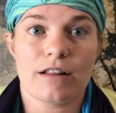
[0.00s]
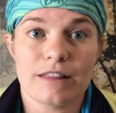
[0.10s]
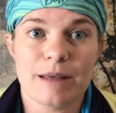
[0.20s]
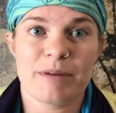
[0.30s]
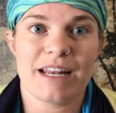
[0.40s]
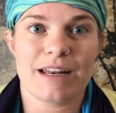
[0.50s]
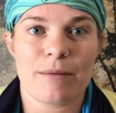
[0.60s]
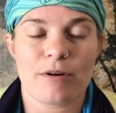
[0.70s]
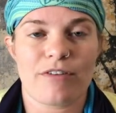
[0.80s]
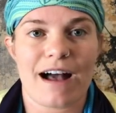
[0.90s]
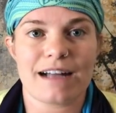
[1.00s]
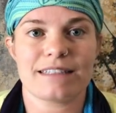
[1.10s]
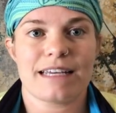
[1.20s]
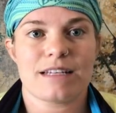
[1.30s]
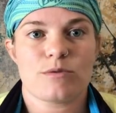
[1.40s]
limited number of hot
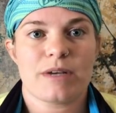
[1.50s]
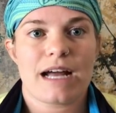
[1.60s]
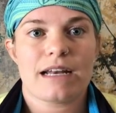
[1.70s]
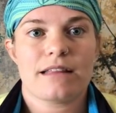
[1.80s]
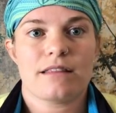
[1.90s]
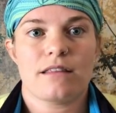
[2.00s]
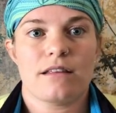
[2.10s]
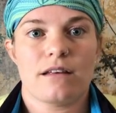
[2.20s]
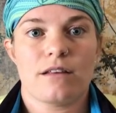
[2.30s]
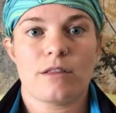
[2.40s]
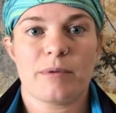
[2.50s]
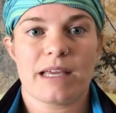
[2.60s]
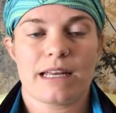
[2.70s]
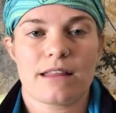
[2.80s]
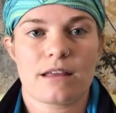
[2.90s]
days we got at the
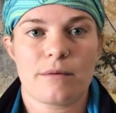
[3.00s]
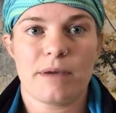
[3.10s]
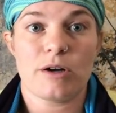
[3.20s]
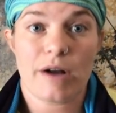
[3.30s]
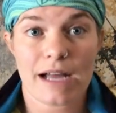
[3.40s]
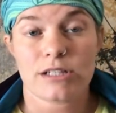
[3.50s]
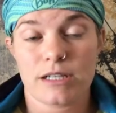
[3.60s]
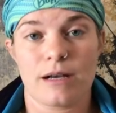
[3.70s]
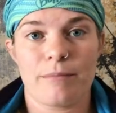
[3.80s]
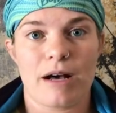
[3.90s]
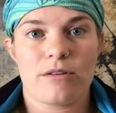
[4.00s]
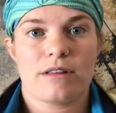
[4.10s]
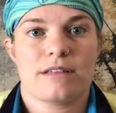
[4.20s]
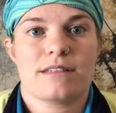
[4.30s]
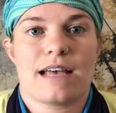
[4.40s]
beginning of the Camino. Actually, about
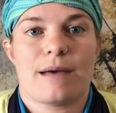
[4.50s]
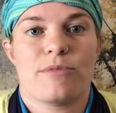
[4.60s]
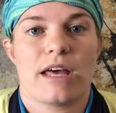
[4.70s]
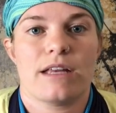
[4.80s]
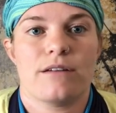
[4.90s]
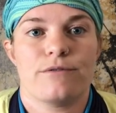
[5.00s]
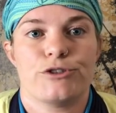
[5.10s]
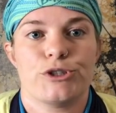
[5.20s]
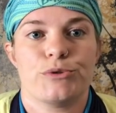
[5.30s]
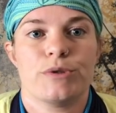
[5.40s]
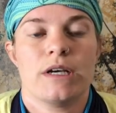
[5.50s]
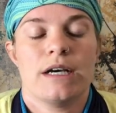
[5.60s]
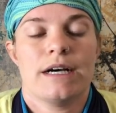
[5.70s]
this time, the end of June.